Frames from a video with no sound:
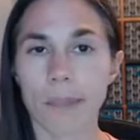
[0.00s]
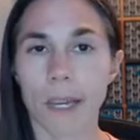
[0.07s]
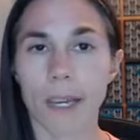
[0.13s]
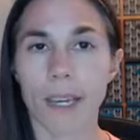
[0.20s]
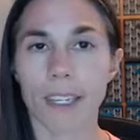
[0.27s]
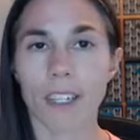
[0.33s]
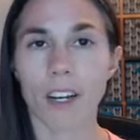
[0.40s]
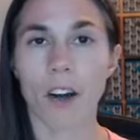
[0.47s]

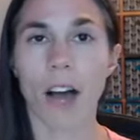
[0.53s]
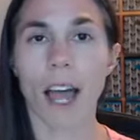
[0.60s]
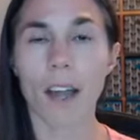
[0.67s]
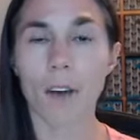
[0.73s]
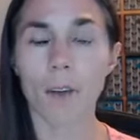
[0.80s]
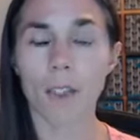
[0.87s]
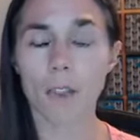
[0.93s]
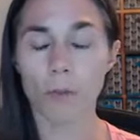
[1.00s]

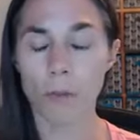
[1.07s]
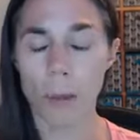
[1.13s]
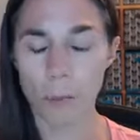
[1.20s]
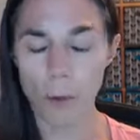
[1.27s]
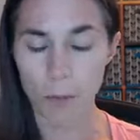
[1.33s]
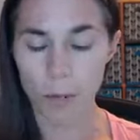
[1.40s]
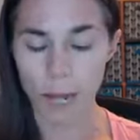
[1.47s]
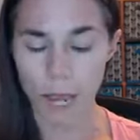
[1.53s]
I always
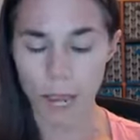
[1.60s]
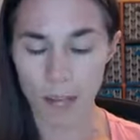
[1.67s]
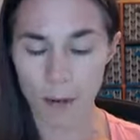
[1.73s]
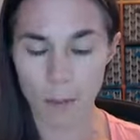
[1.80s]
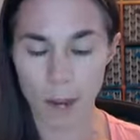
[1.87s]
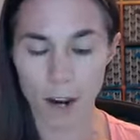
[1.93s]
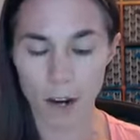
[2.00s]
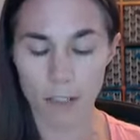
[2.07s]
remember when I had
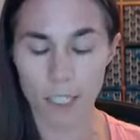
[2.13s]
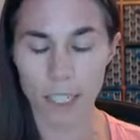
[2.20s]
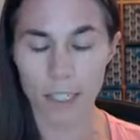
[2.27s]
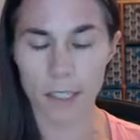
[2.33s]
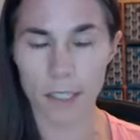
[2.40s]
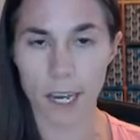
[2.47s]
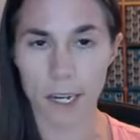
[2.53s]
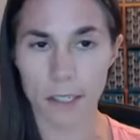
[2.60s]
my
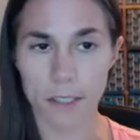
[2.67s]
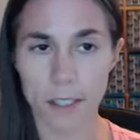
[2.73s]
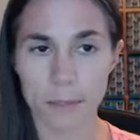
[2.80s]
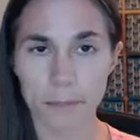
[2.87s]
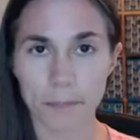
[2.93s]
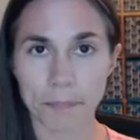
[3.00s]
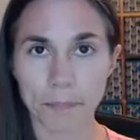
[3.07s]
Artic decks,